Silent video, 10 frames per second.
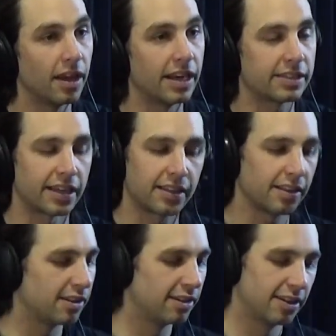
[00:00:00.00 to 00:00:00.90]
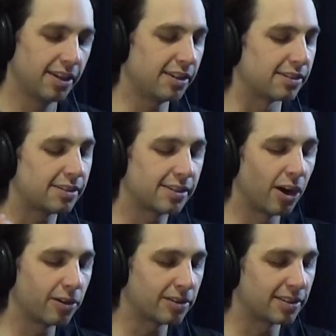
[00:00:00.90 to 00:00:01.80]
and it's like he's
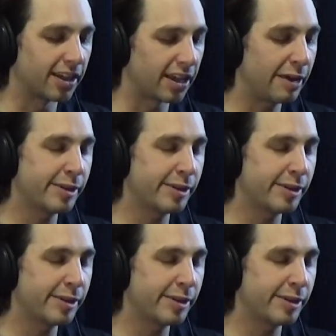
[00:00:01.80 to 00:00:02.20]
so sick.